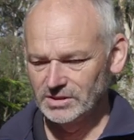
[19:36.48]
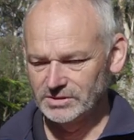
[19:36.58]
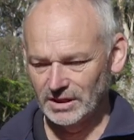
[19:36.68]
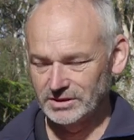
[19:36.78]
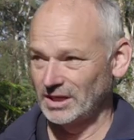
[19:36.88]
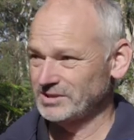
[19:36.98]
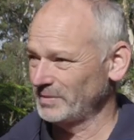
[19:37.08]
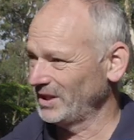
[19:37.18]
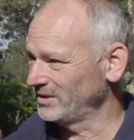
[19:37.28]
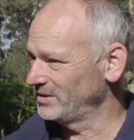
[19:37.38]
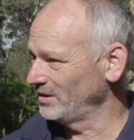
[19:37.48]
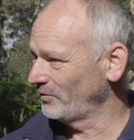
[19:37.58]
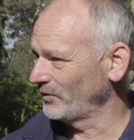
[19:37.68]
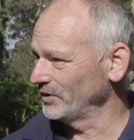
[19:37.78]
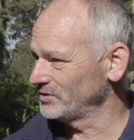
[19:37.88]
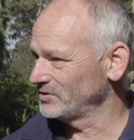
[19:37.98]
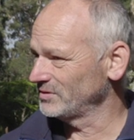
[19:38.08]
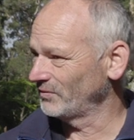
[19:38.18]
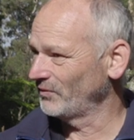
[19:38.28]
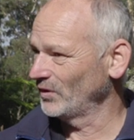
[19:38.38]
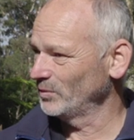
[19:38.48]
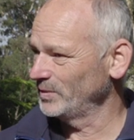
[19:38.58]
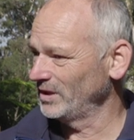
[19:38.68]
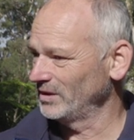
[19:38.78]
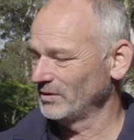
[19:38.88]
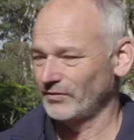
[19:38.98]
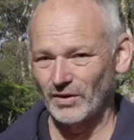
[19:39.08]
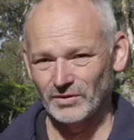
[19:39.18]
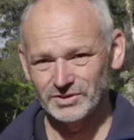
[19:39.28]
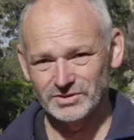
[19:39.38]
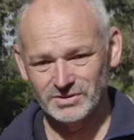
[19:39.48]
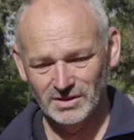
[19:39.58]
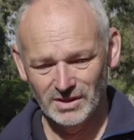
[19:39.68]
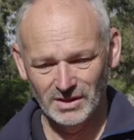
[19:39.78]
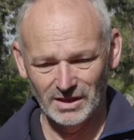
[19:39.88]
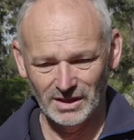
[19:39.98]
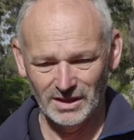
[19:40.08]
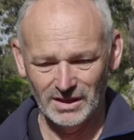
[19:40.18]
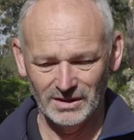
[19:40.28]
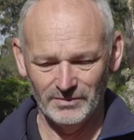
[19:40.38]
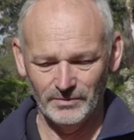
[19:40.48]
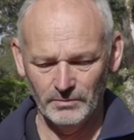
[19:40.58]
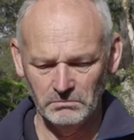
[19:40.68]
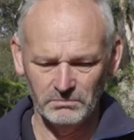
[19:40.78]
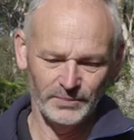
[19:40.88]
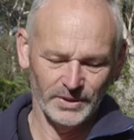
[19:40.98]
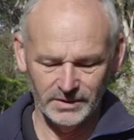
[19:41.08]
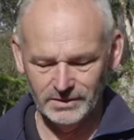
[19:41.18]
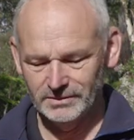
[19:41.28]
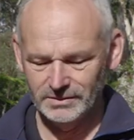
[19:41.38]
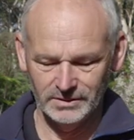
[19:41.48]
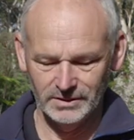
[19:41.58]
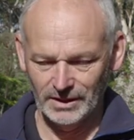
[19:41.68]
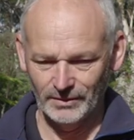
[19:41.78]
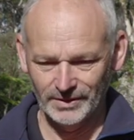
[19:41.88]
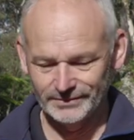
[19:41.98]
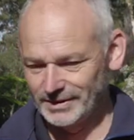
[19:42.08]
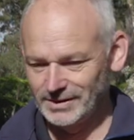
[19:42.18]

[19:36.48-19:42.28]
So it does make a difference to filming in the forest. But you know what?